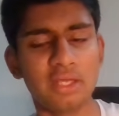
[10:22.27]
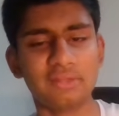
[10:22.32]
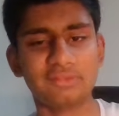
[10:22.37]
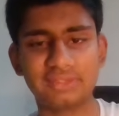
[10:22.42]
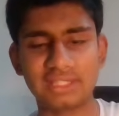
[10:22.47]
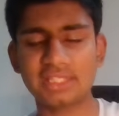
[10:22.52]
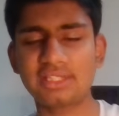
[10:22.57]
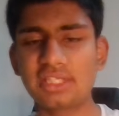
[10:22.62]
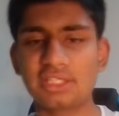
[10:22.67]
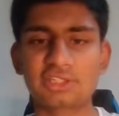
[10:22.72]

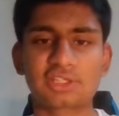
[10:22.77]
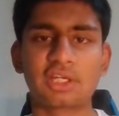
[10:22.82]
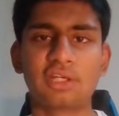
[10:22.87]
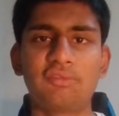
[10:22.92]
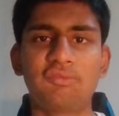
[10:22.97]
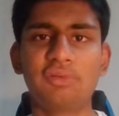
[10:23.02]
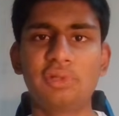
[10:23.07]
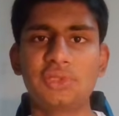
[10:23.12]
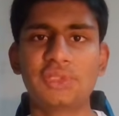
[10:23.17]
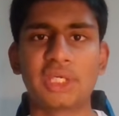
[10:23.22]
This is
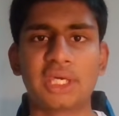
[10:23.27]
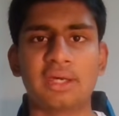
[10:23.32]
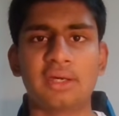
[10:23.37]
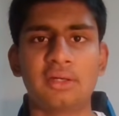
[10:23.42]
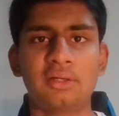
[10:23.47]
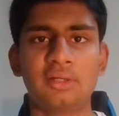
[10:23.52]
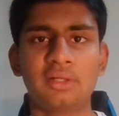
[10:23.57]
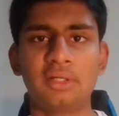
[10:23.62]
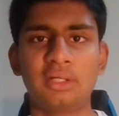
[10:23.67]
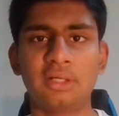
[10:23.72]
confusing.
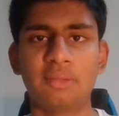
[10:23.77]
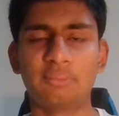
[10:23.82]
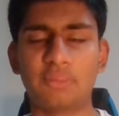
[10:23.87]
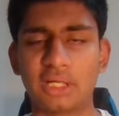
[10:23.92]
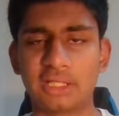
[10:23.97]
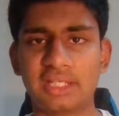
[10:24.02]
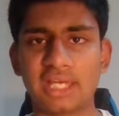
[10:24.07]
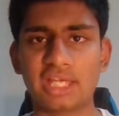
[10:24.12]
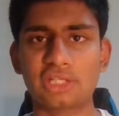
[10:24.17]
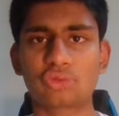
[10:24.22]

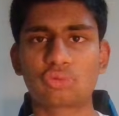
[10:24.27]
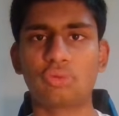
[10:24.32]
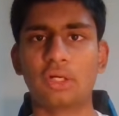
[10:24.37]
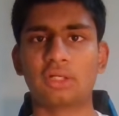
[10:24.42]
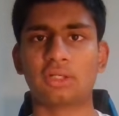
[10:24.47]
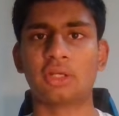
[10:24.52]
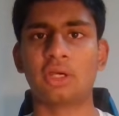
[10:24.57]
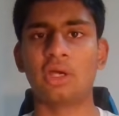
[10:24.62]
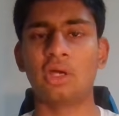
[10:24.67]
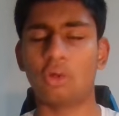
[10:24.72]
But guess
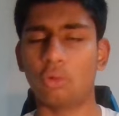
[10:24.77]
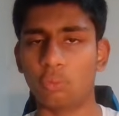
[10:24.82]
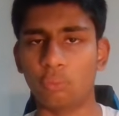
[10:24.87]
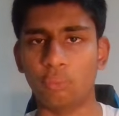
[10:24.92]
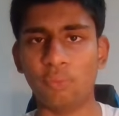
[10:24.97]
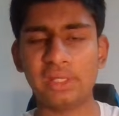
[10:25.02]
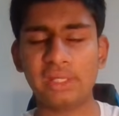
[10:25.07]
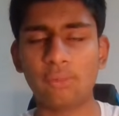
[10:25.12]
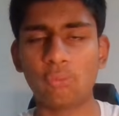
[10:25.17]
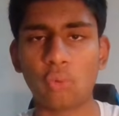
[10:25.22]
what?
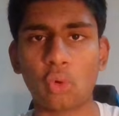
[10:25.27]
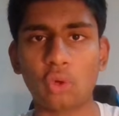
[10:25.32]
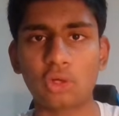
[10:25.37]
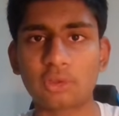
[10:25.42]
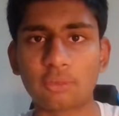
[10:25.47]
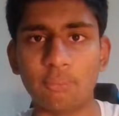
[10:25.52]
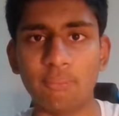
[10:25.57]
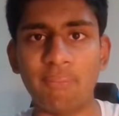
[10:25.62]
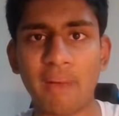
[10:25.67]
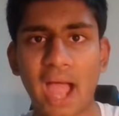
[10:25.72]
We
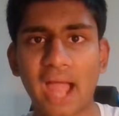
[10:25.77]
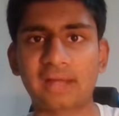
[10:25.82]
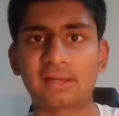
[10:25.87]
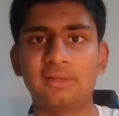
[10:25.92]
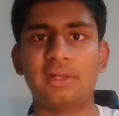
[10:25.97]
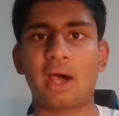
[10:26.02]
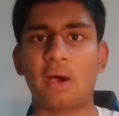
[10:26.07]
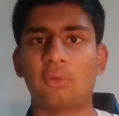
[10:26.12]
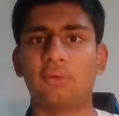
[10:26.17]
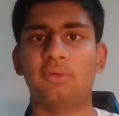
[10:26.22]
won't back
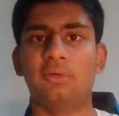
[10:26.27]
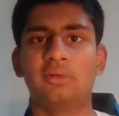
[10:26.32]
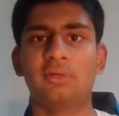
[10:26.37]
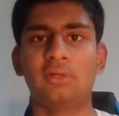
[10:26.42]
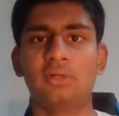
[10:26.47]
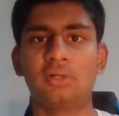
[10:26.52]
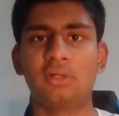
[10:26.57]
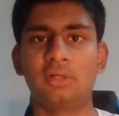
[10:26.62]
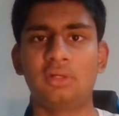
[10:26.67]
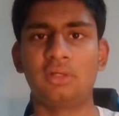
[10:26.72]
down.
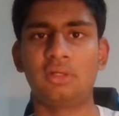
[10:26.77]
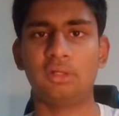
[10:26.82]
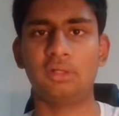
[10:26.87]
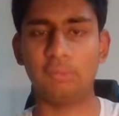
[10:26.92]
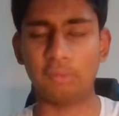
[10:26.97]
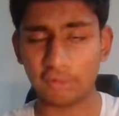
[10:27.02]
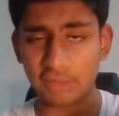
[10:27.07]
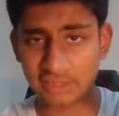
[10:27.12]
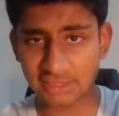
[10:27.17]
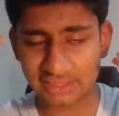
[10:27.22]
We
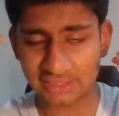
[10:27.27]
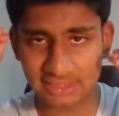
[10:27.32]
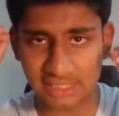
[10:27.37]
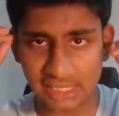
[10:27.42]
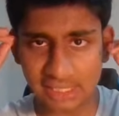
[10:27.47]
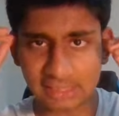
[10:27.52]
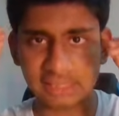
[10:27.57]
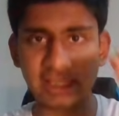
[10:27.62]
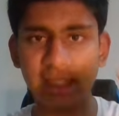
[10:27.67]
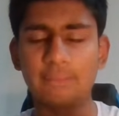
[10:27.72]
will
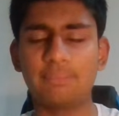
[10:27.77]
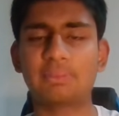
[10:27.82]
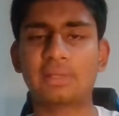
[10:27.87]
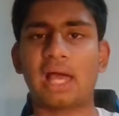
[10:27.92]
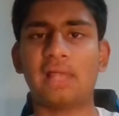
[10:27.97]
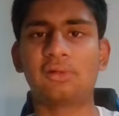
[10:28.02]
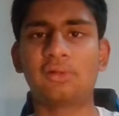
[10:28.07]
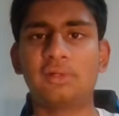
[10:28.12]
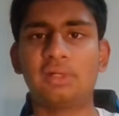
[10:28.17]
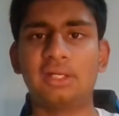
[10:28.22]
still keep
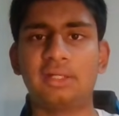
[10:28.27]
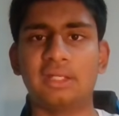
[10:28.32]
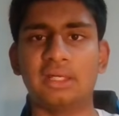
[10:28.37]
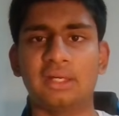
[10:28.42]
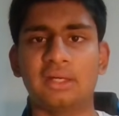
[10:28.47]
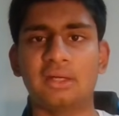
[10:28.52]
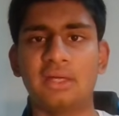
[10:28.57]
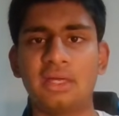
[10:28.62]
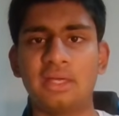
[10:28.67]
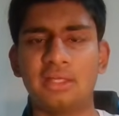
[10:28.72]

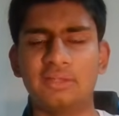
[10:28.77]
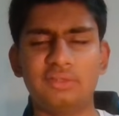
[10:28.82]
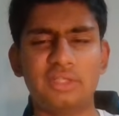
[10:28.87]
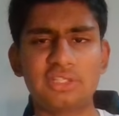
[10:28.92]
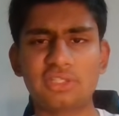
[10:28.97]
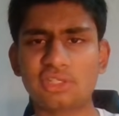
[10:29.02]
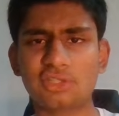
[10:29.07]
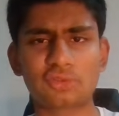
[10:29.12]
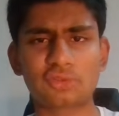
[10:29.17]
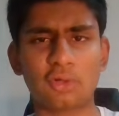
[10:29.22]
calculating.
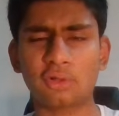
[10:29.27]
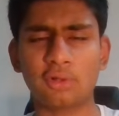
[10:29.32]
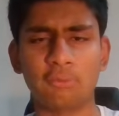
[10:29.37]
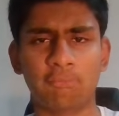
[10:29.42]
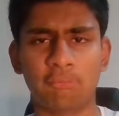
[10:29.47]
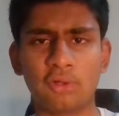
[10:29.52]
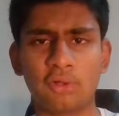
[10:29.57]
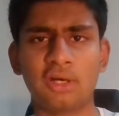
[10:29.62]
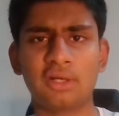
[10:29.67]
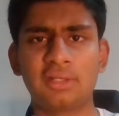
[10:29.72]
This is not a
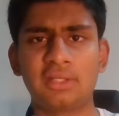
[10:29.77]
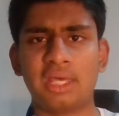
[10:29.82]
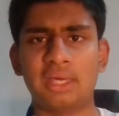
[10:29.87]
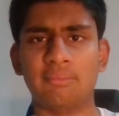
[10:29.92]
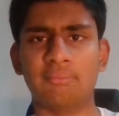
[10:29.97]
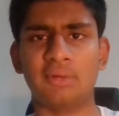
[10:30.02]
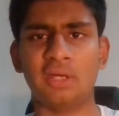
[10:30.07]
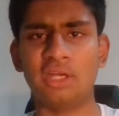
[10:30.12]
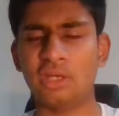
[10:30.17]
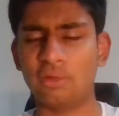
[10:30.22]
bullet
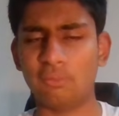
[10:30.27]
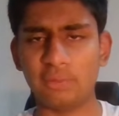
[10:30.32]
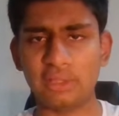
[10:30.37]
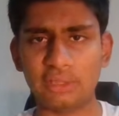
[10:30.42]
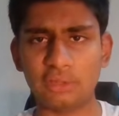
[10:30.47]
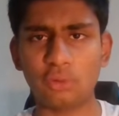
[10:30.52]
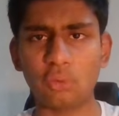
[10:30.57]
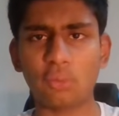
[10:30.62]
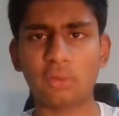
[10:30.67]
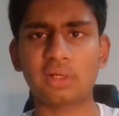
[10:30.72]
game. We
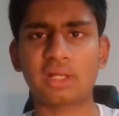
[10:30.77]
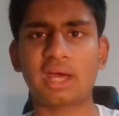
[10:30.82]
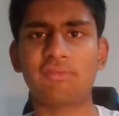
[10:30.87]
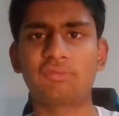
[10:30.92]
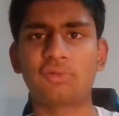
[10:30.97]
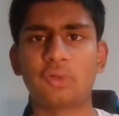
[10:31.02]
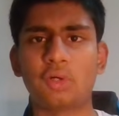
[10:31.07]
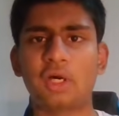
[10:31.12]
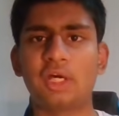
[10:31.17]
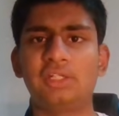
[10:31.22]
don't have
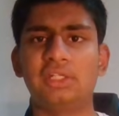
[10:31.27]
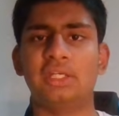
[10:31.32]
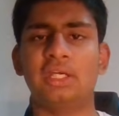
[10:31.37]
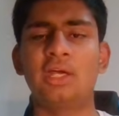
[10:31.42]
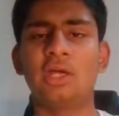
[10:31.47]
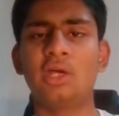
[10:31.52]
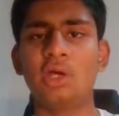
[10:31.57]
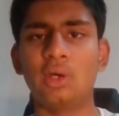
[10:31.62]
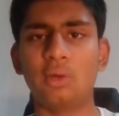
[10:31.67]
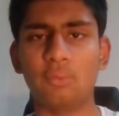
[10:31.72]
to hurry.
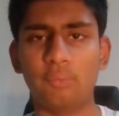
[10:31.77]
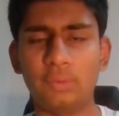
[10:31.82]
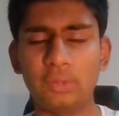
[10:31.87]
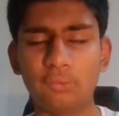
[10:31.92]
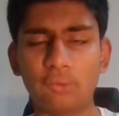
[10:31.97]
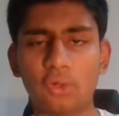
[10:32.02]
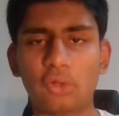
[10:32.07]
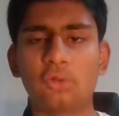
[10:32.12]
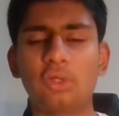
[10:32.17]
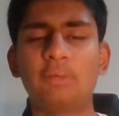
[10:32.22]
We
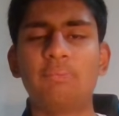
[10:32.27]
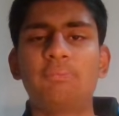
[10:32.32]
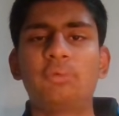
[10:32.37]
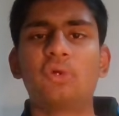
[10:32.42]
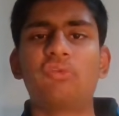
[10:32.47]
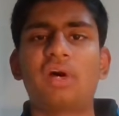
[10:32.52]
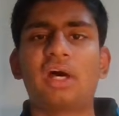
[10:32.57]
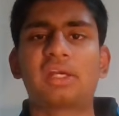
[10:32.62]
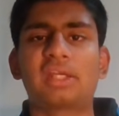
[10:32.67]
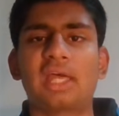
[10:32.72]
want to
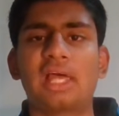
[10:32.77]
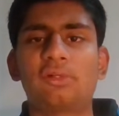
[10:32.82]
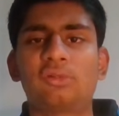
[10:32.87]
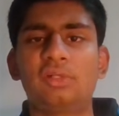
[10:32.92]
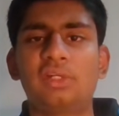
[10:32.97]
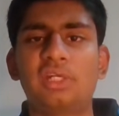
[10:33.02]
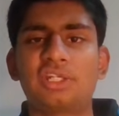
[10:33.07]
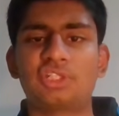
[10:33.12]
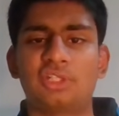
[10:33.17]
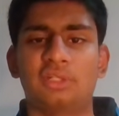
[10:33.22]
improve our
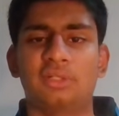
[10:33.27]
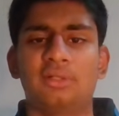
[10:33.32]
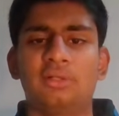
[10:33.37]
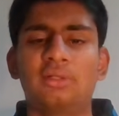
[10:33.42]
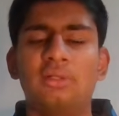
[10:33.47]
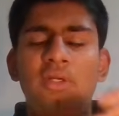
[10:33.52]
calculation.